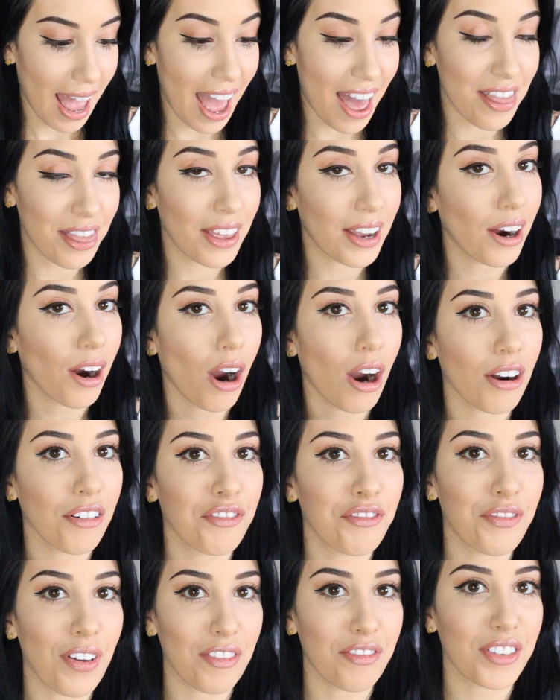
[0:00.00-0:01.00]
And there
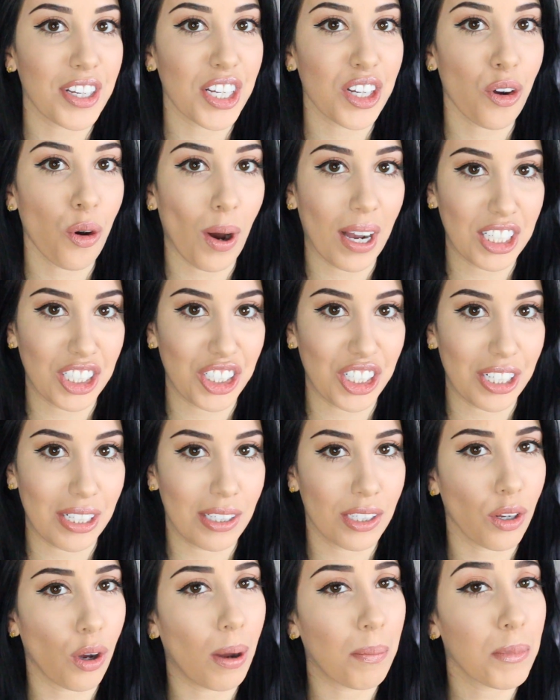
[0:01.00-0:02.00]
are 50
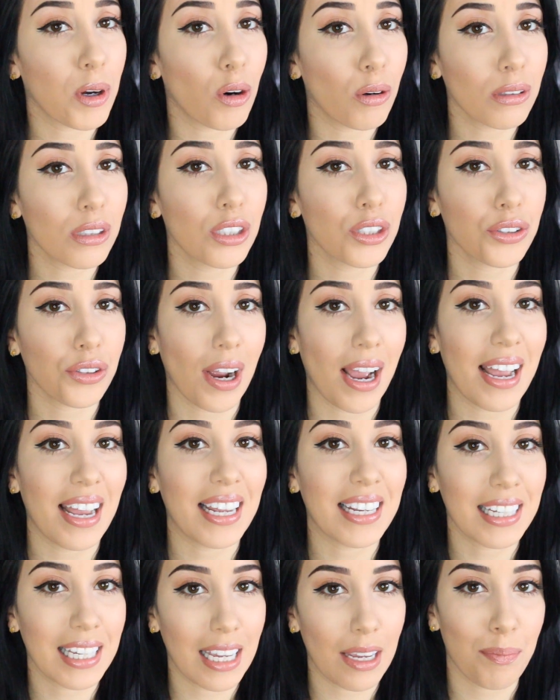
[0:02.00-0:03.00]
questions, so I'm going to try
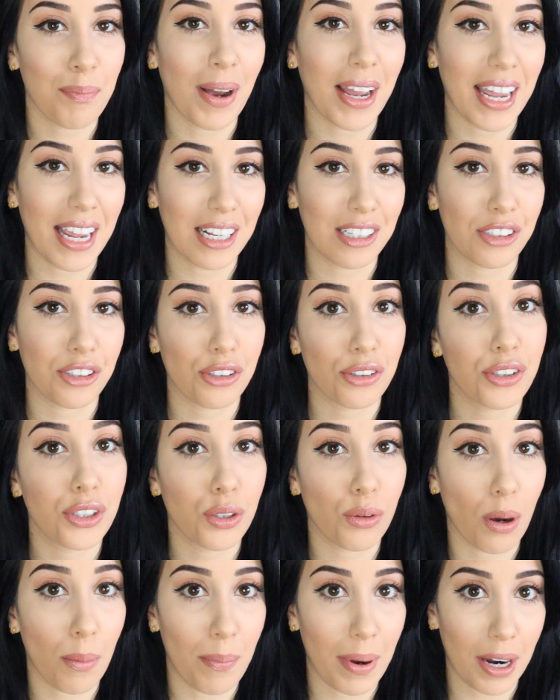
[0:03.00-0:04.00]
and keep my answers
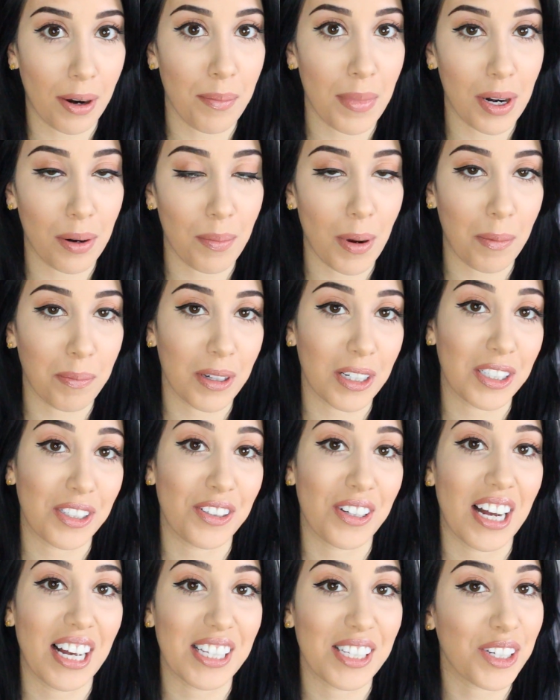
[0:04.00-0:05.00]
to a bare minimum because
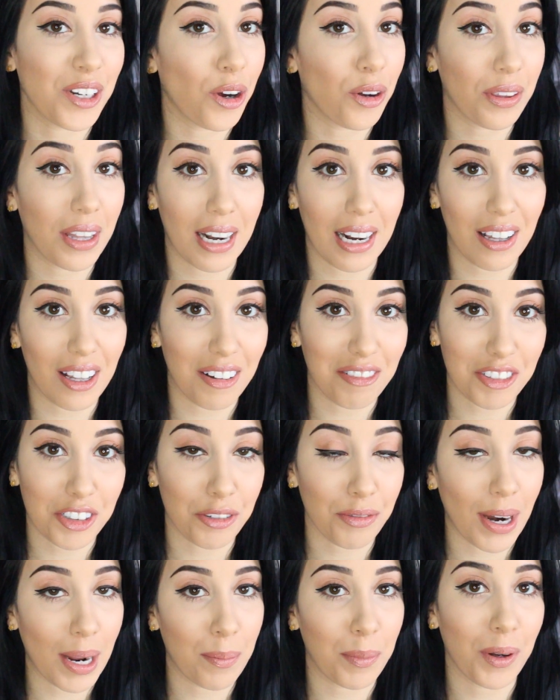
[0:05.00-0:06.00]
you guys know that I love
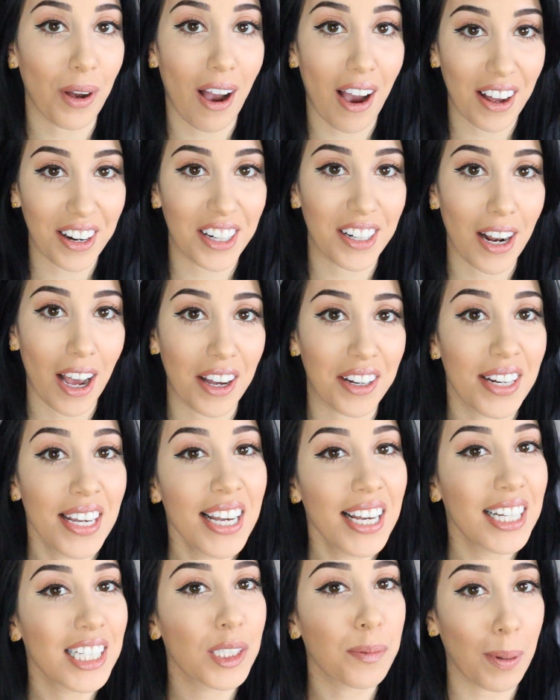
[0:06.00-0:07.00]
to ramble on,
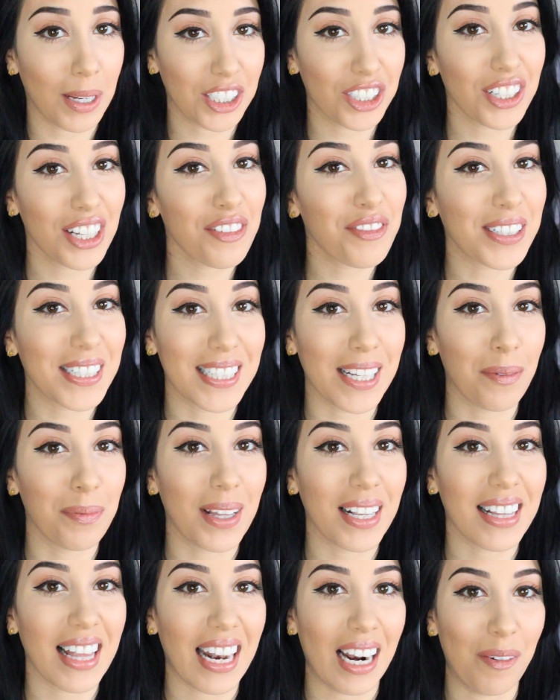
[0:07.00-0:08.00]
especially if it's
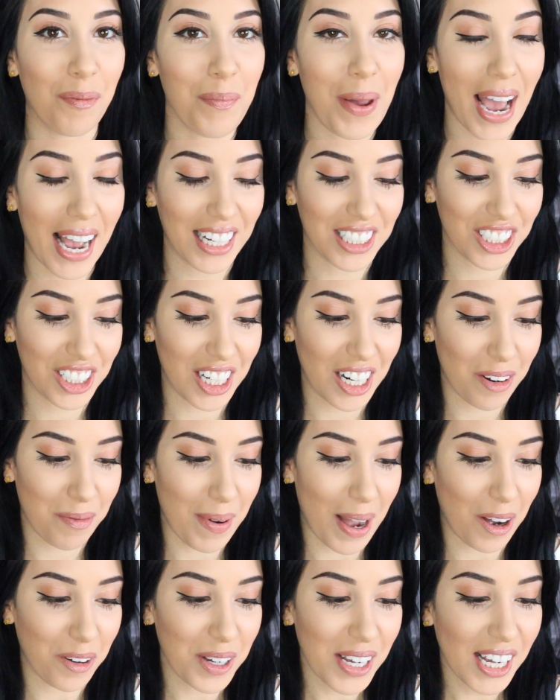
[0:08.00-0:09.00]
something that I'm passionate
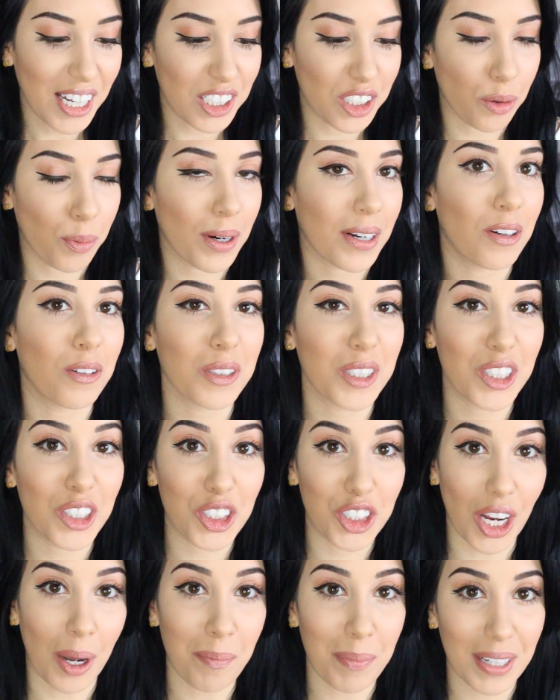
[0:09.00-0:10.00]
about. So we're going to
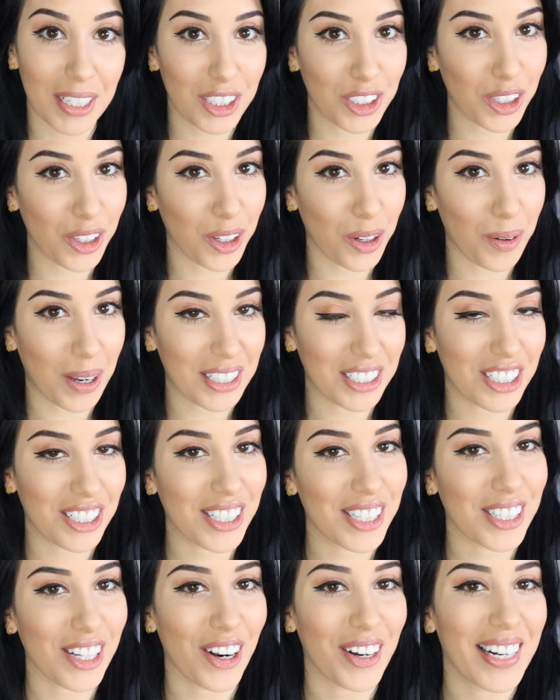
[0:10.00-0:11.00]
jump into the
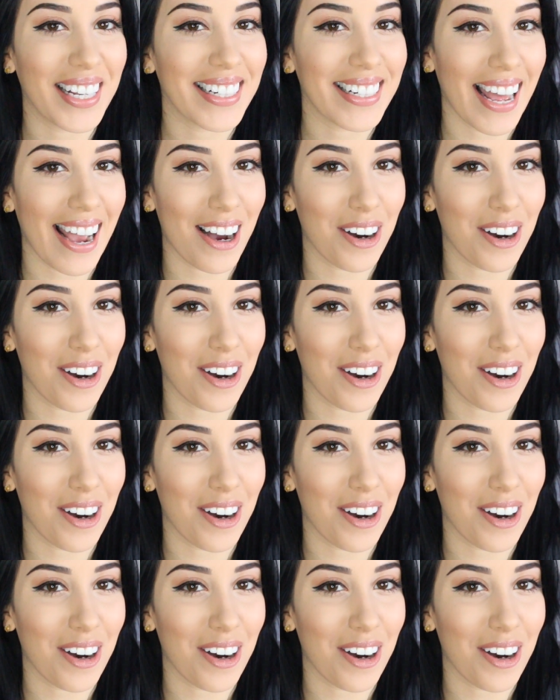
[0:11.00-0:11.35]
questions starting